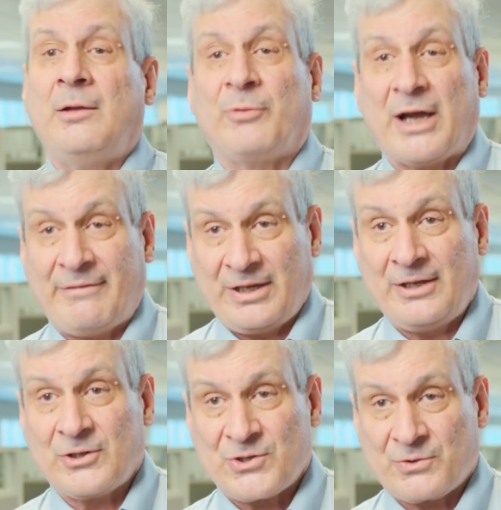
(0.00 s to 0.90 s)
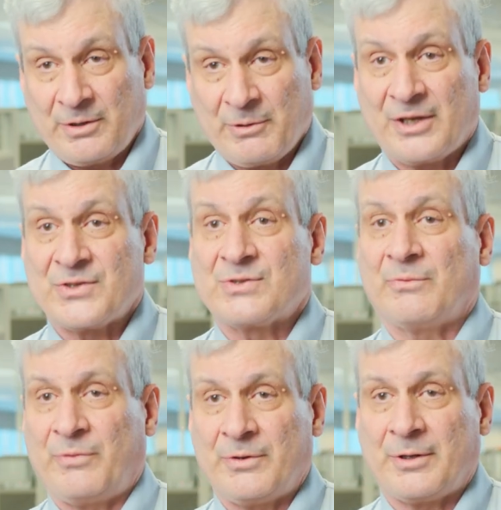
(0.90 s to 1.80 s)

private industry because from the